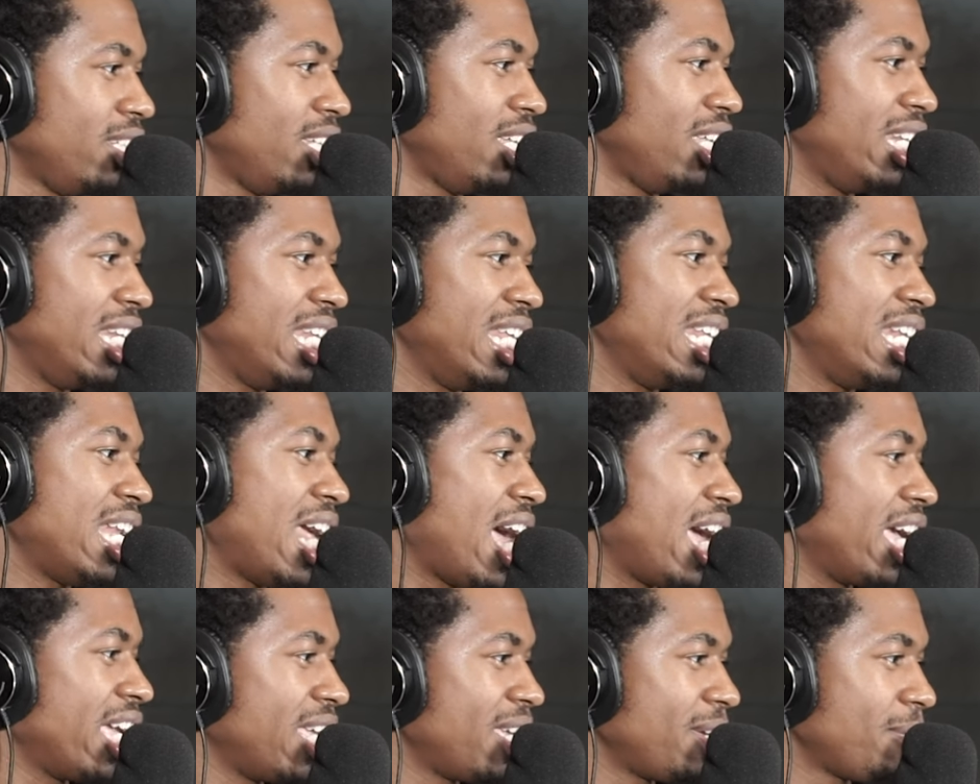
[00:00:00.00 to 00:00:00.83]
And then
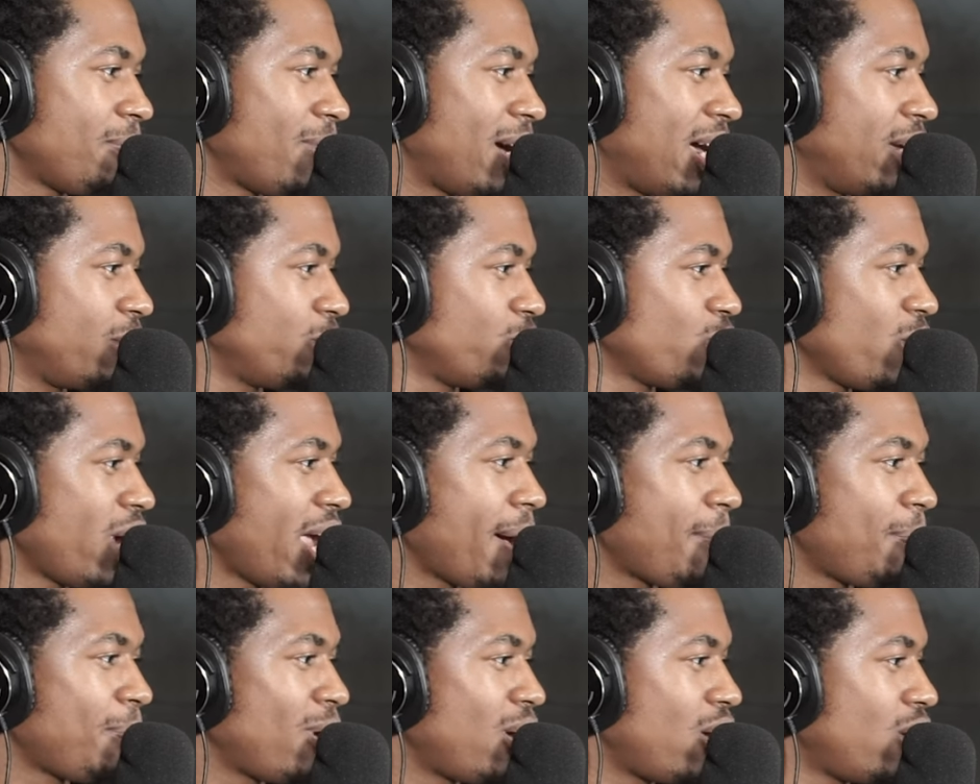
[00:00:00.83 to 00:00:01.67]
I get my
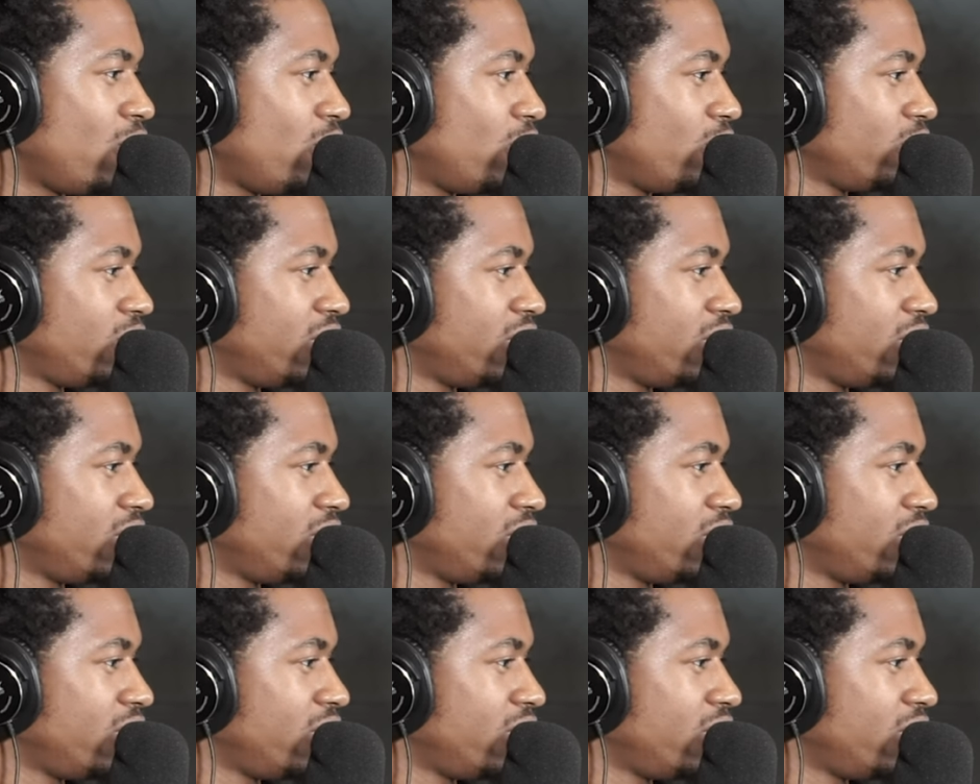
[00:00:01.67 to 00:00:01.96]
rap on,